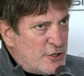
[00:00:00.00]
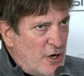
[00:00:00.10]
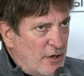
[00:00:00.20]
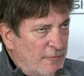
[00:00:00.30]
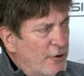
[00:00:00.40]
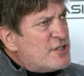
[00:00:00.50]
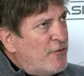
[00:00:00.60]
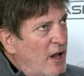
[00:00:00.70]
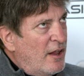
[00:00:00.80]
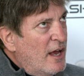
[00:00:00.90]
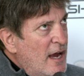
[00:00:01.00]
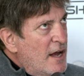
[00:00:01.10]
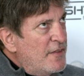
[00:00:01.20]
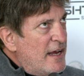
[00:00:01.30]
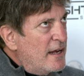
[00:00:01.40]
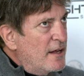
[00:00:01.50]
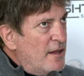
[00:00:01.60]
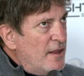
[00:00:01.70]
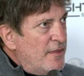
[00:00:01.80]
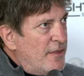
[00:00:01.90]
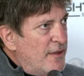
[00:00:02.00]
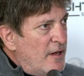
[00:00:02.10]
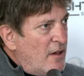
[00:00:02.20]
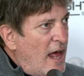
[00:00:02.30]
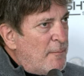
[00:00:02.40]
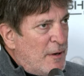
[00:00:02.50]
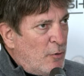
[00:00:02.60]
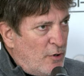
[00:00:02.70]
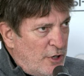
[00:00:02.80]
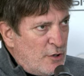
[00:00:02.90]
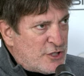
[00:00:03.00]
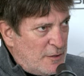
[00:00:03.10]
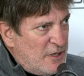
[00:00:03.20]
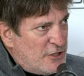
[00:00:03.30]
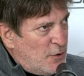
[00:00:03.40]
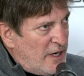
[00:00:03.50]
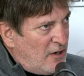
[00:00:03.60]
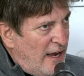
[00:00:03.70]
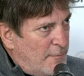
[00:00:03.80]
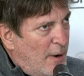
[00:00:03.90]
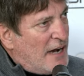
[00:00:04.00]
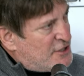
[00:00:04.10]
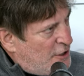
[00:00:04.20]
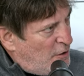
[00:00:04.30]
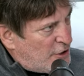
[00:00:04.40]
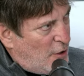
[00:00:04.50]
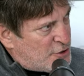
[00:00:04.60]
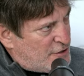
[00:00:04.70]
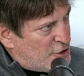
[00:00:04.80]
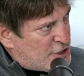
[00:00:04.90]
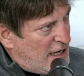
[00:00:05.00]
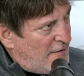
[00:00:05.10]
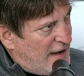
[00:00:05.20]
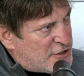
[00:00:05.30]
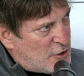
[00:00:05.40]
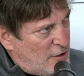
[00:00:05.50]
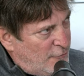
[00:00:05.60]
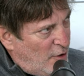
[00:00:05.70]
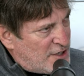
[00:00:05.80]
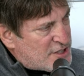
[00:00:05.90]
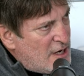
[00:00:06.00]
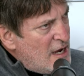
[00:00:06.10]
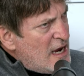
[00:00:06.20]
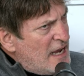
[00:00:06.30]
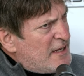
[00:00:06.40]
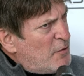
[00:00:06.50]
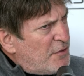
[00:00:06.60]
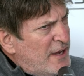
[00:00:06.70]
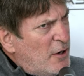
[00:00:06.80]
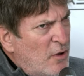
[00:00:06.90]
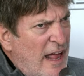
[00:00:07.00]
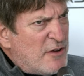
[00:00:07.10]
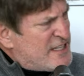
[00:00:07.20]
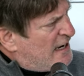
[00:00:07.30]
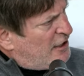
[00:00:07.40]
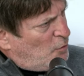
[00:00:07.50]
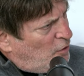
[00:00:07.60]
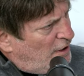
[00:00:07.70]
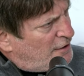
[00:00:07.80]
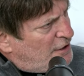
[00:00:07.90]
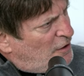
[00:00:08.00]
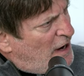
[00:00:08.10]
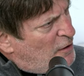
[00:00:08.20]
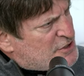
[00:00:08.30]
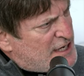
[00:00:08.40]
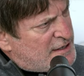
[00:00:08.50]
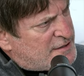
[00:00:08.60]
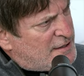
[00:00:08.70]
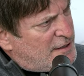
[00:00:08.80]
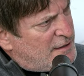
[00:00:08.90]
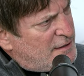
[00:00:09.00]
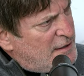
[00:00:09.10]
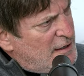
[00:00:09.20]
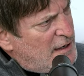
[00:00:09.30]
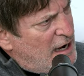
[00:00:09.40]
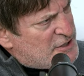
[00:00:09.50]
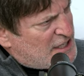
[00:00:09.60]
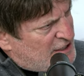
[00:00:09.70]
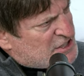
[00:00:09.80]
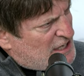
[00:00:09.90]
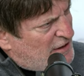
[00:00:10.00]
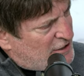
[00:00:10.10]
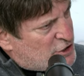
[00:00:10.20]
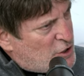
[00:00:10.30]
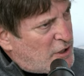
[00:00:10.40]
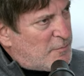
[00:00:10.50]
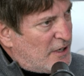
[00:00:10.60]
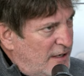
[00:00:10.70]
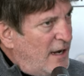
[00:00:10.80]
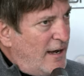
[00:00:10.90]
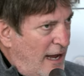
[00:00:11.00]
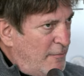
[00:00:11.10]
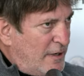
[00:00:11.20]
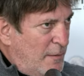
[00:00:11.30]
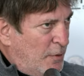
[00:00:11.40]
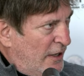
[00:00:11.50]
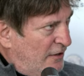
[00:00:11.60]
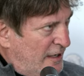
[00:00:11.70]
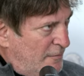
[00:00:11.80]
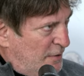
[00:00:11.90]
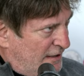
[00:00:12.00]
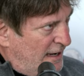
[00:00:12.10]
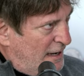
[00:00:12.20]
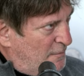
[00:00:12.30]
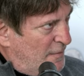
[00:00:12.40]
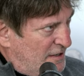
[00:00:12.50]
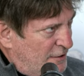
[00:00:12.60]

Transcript: the Joker, first of all, a lot of people were used to me doing like Bato and Ghost in the Shell and that sort of voice, and they were thinking, well, how's that going to work? You know, how's that going to sound like the Joker? But I completely became a